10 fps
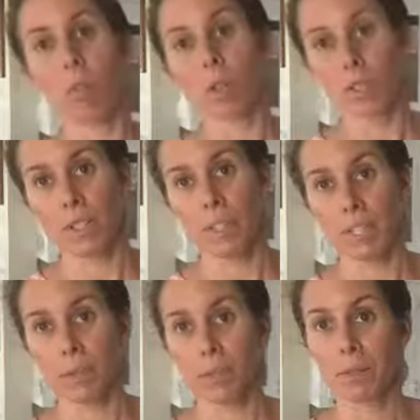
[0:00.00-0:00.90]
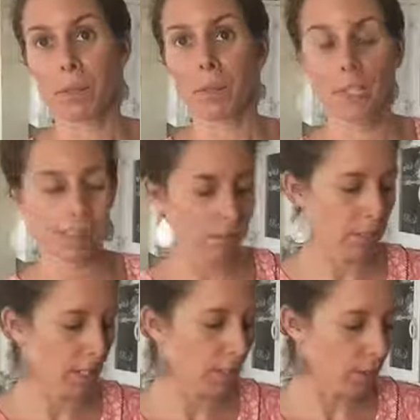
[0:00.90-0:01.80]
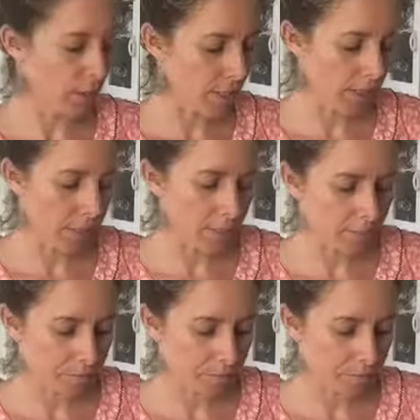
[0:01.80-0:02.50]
watch the temperature really, really closely